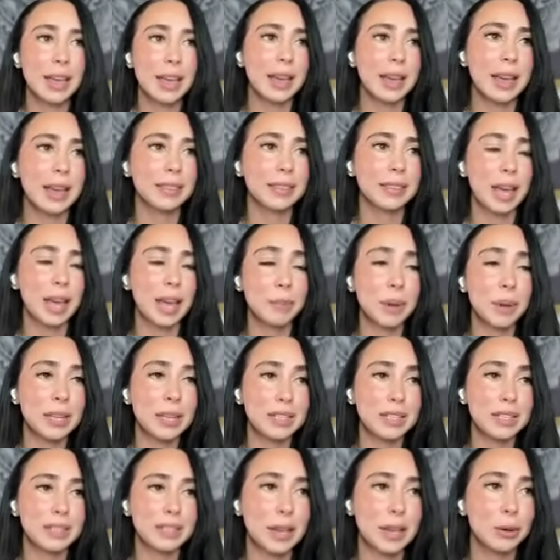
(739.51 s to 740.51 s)
And that
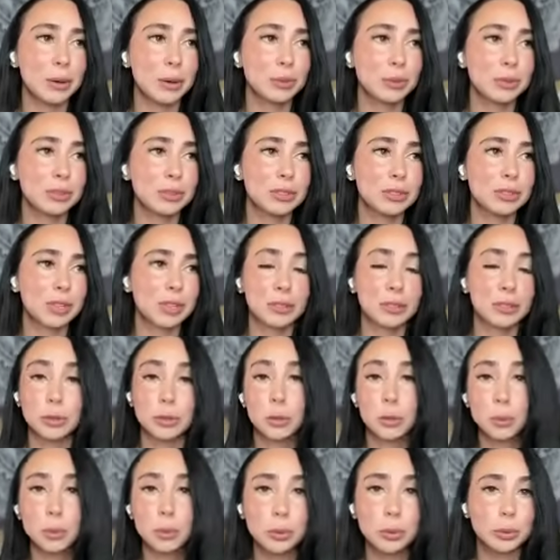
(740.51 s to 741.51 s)
might sound a
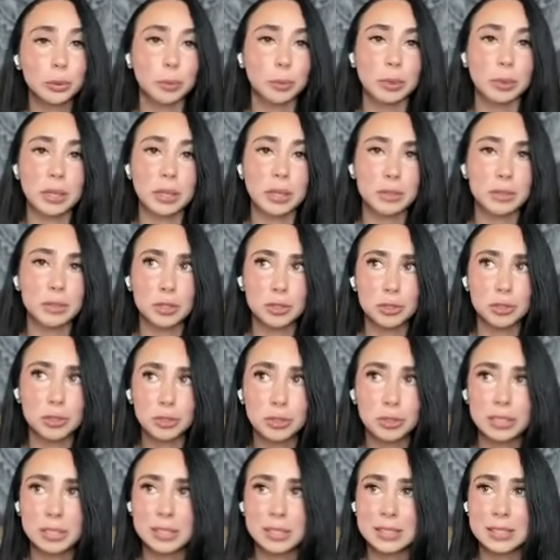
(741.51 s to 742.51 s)
little woo-woo, but
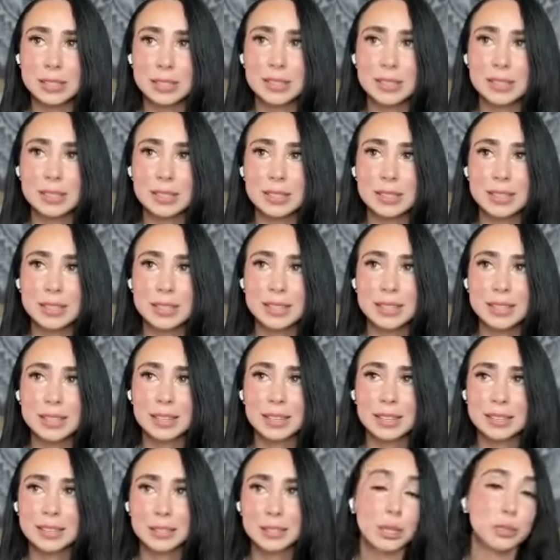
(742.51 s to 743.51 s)
truly it's
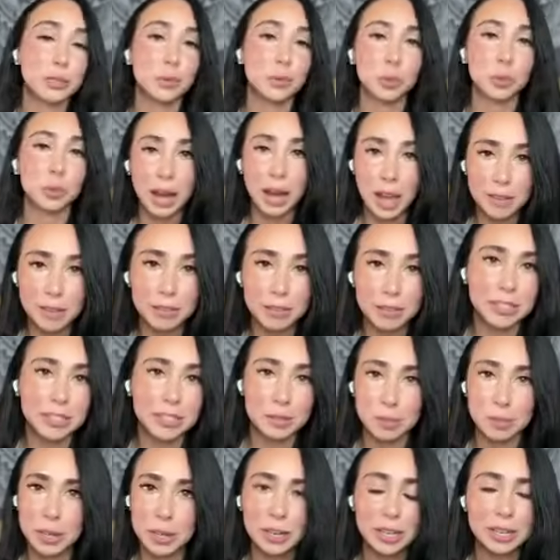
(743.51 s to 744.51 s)
what I've
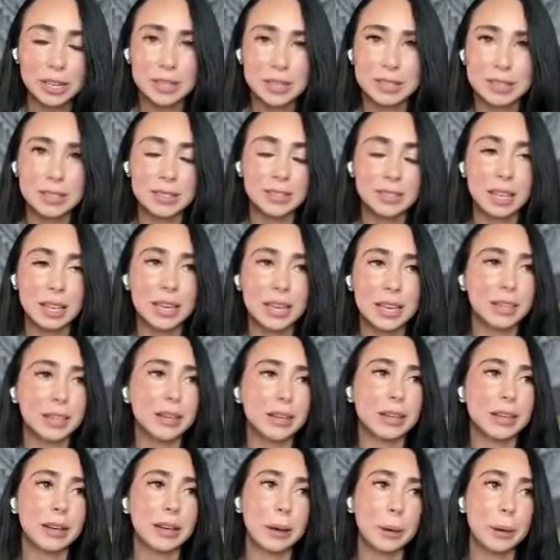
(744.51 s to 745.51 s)
experienced.
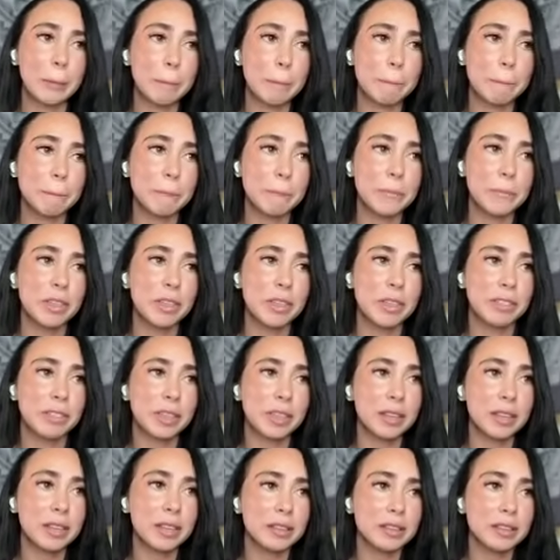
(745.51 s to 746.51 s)
Like the
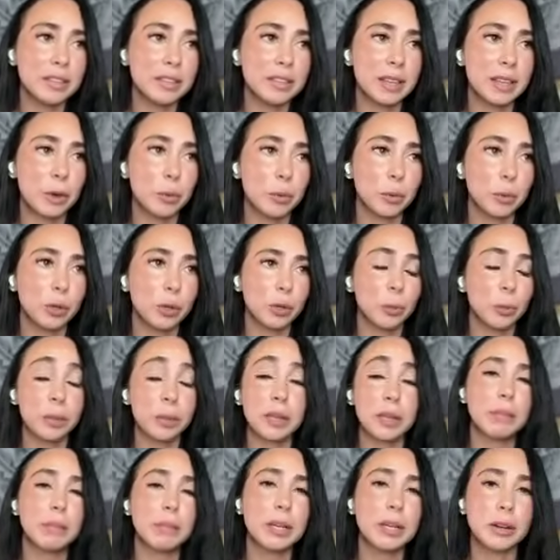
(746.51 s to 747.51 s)
things that will
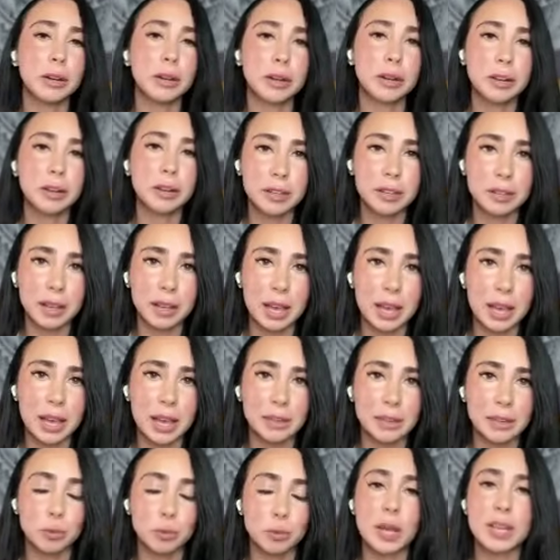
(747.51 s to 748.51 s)
be mirrored
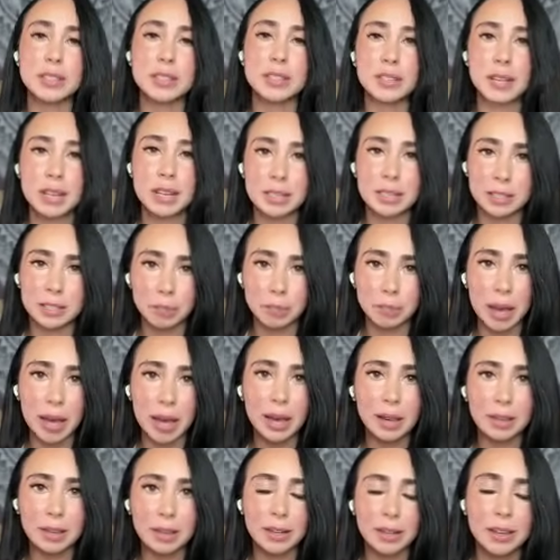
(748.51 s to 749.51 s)
and resonated
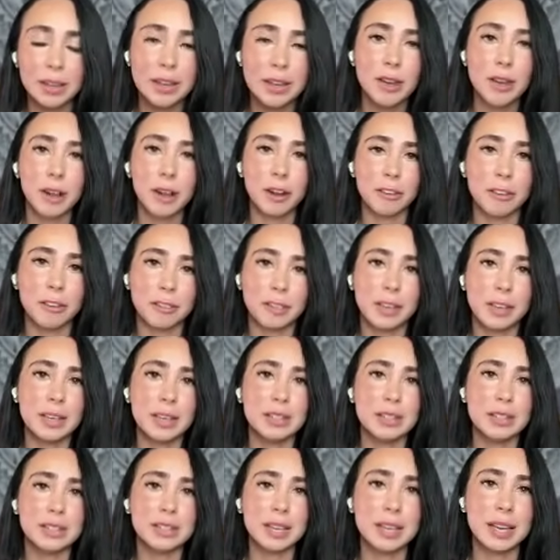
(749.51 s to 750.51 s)
back are
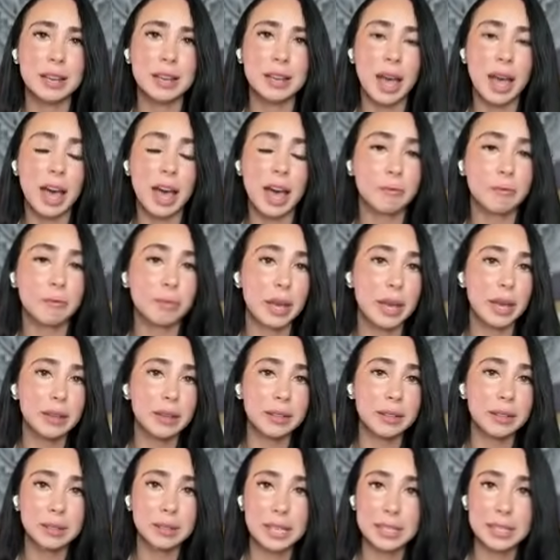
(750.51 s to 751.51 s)
things that have
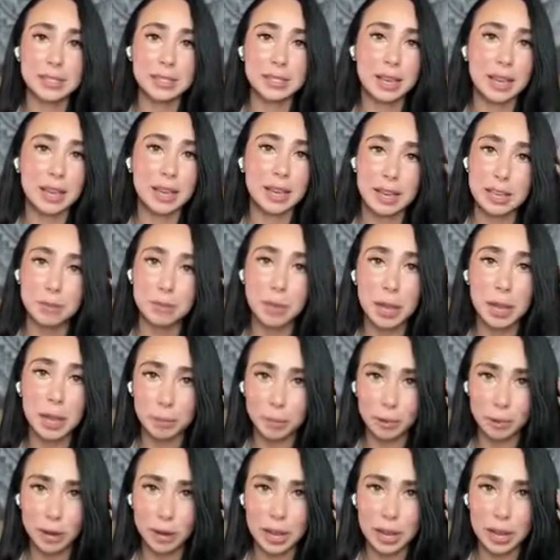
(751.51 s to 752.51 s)
been, let's say, in my
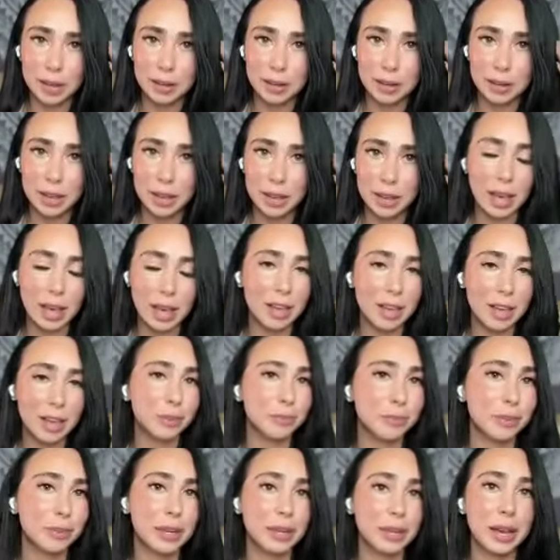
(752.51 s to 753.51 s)
brain and
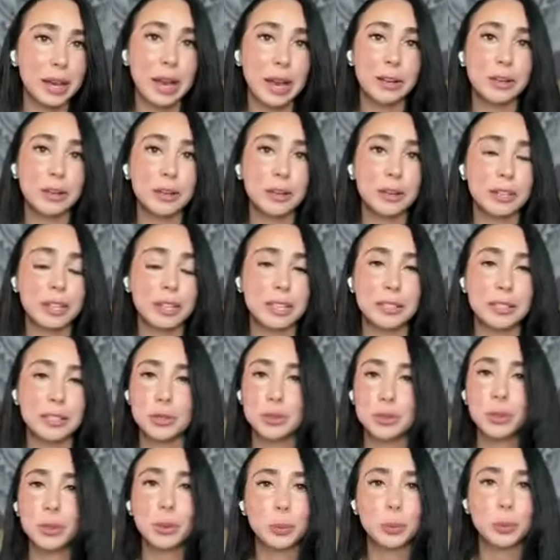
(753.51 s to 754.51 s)
haven't been uttered
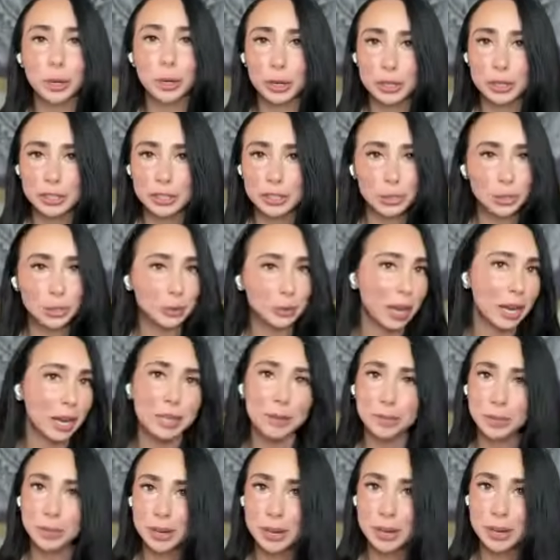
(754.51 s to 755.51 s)
into a word to
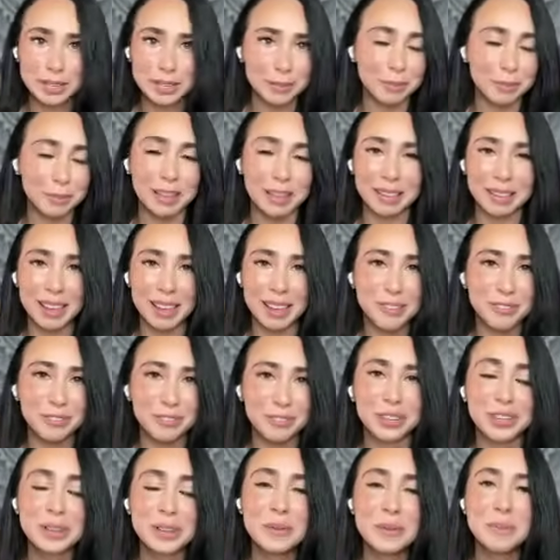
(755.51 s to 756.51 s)
anybody in my
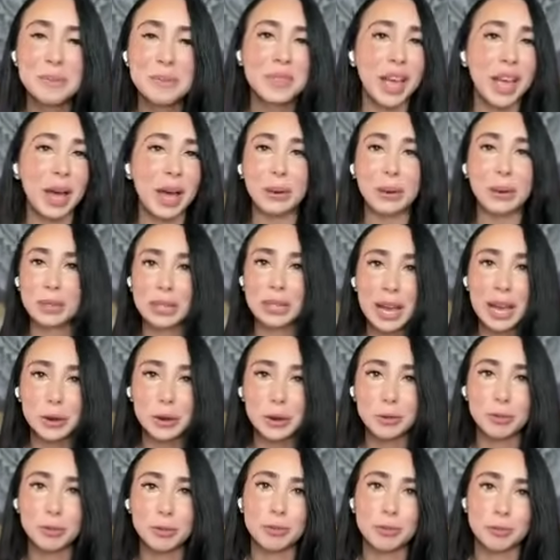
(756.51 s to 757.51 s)
life out
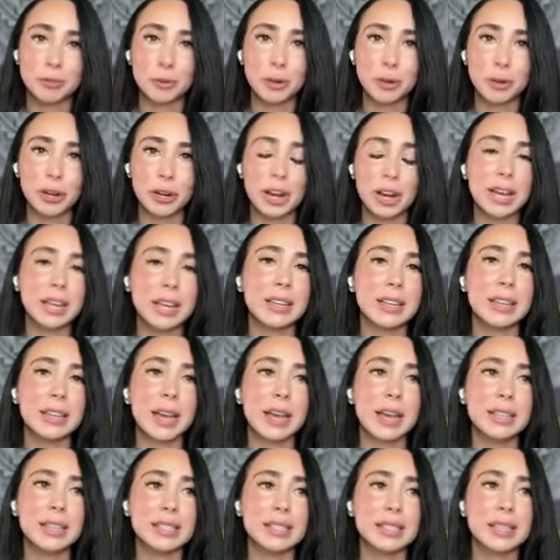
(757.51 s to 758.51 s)
loud before. And
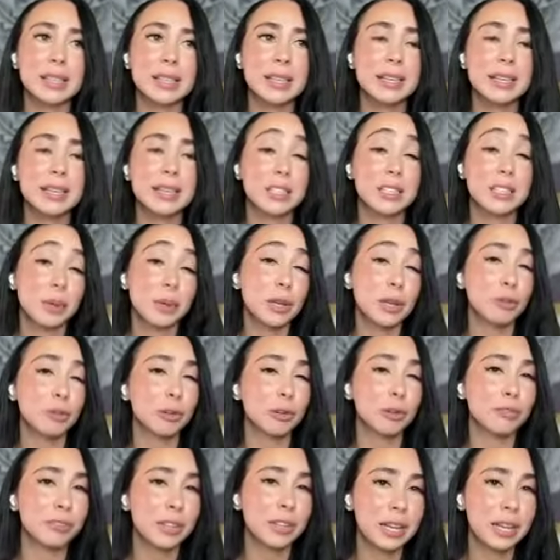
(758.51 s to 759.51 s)
yet it's being
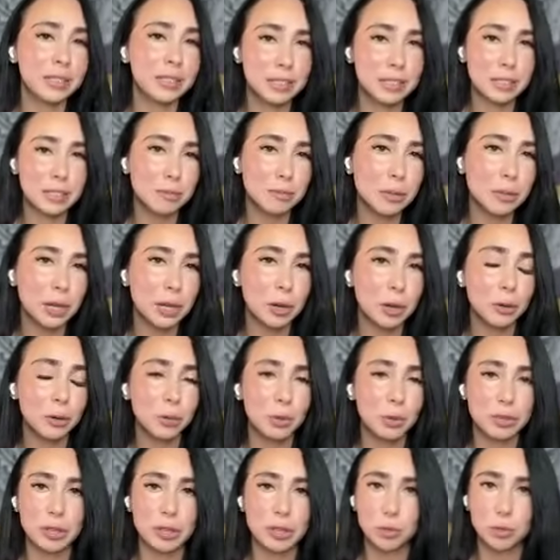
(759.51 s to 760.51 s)
reflected and mirrored
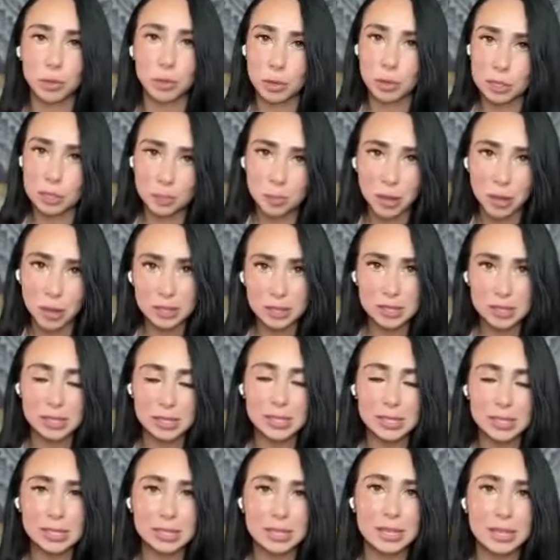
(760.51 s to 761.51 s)
within the
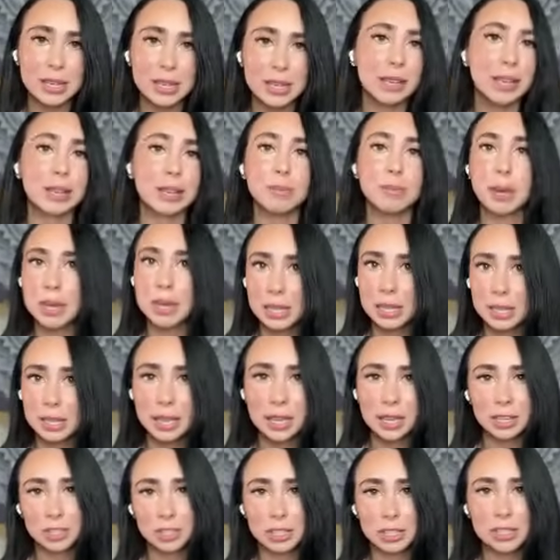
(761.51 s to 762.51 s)
responses in many
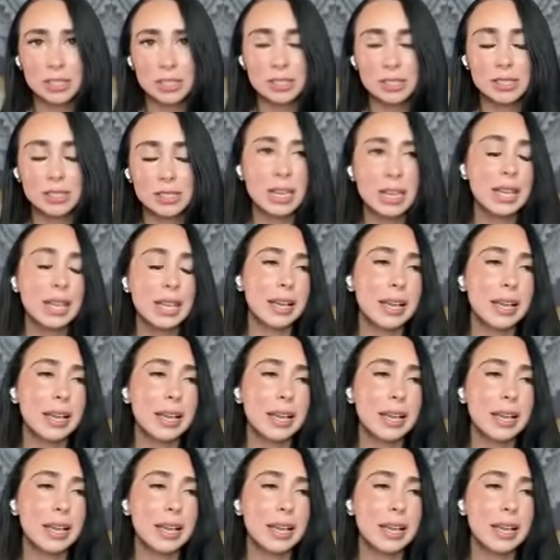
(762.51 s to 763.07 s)
occasions.